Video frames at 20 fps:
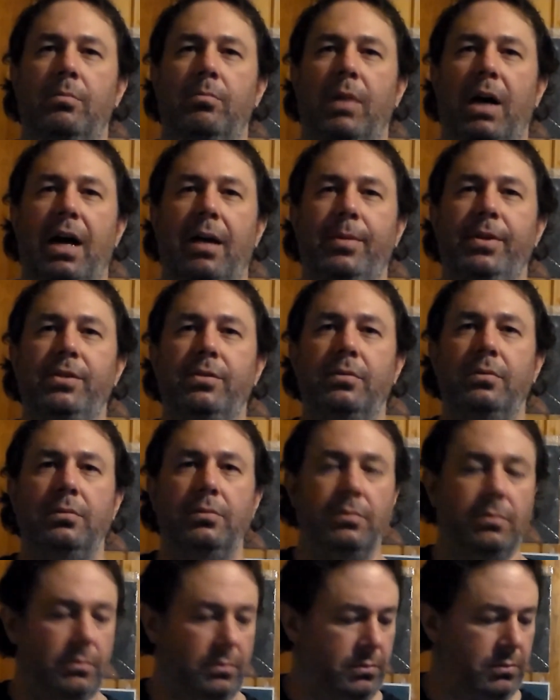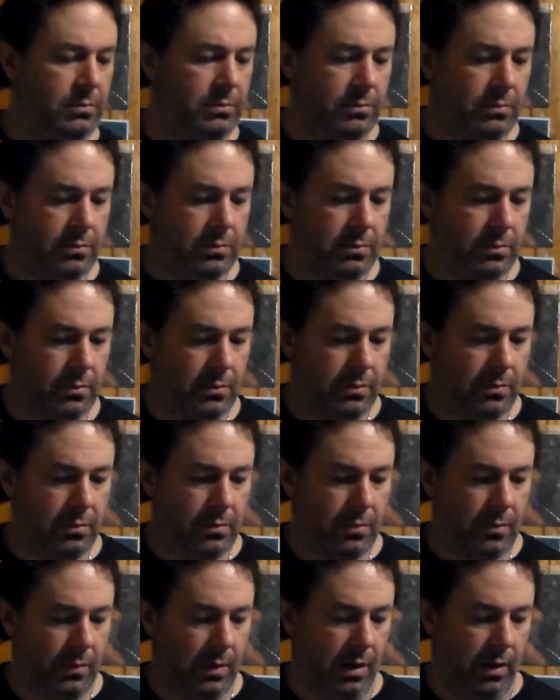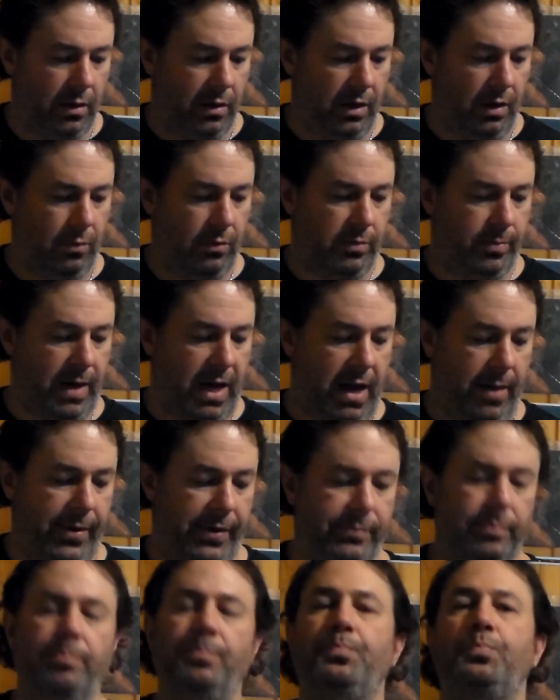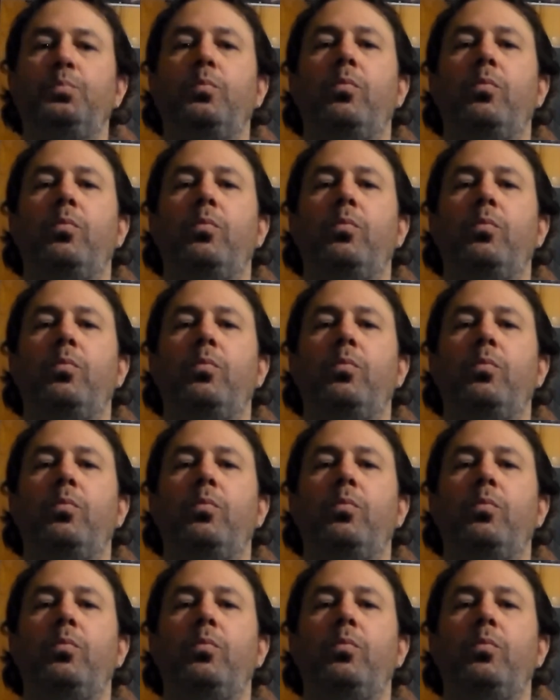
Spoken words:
Muhammad? Yeah, I think it was Muhammad.